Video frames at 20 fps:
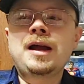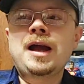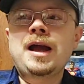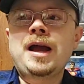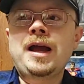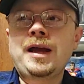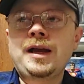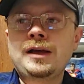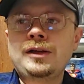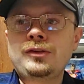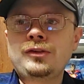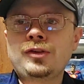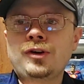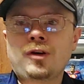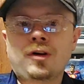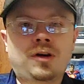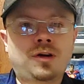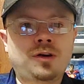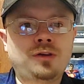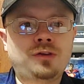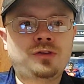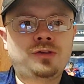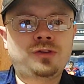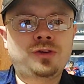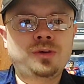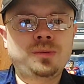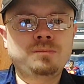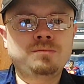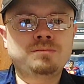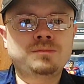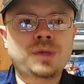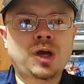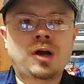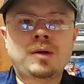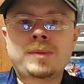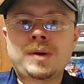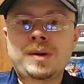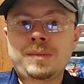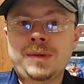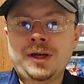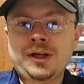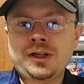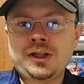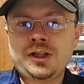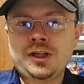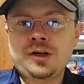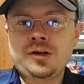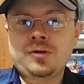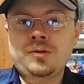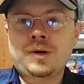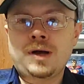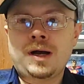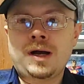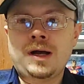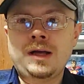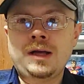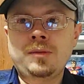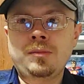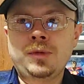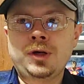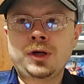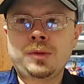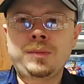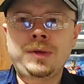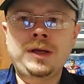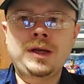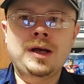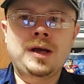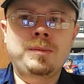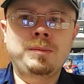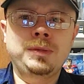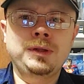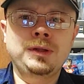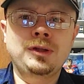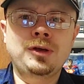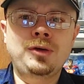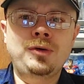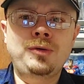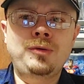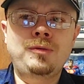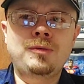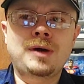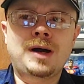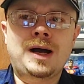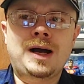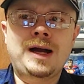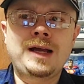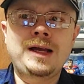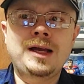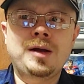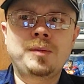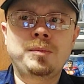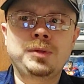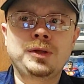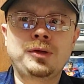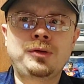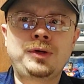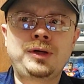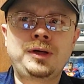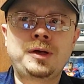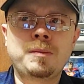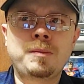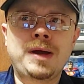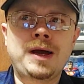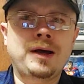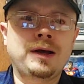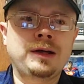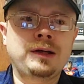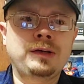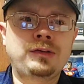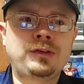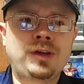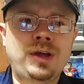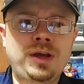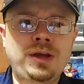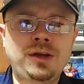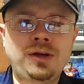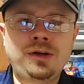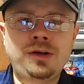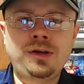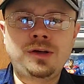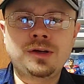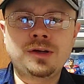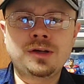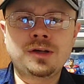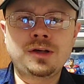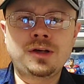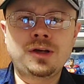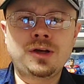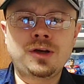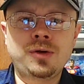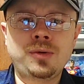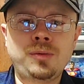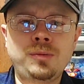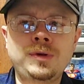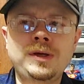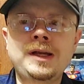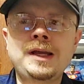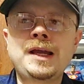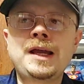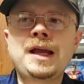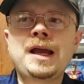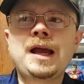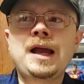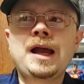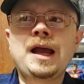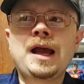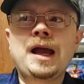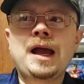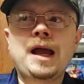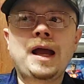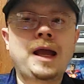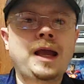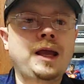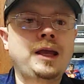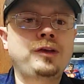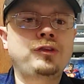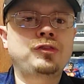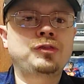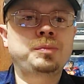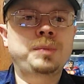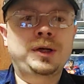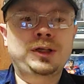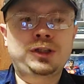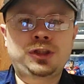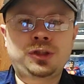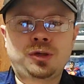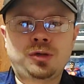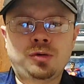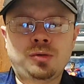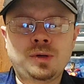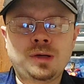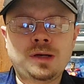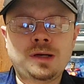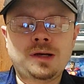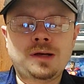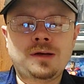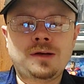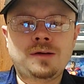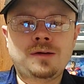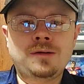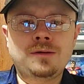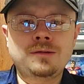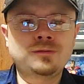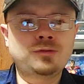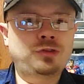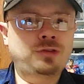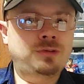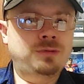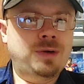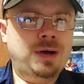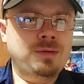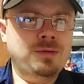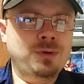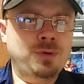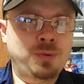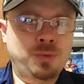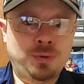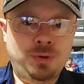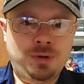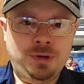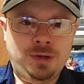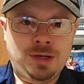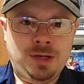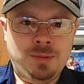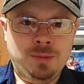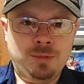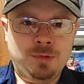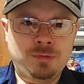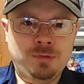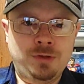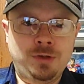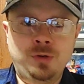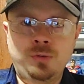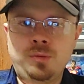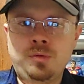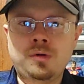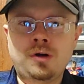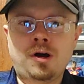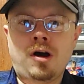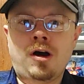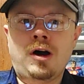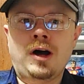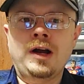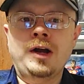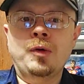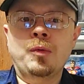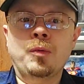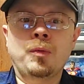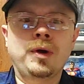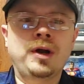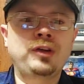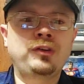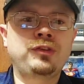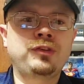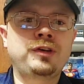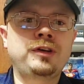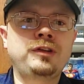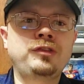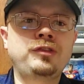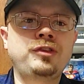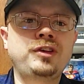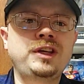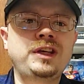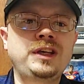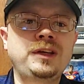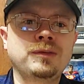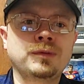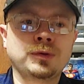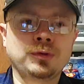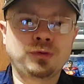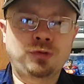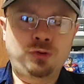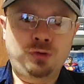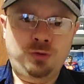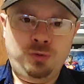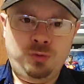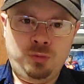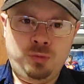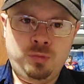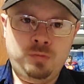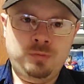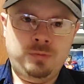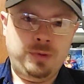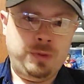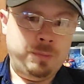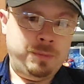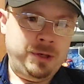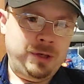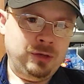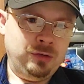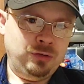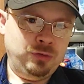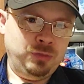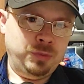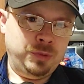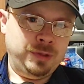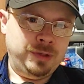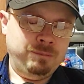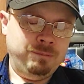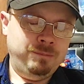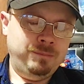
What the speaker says: And also on my main channel, I am going to be I uploaded about a day ago a special survival horror game review on Resident Evil 2 for the PS1.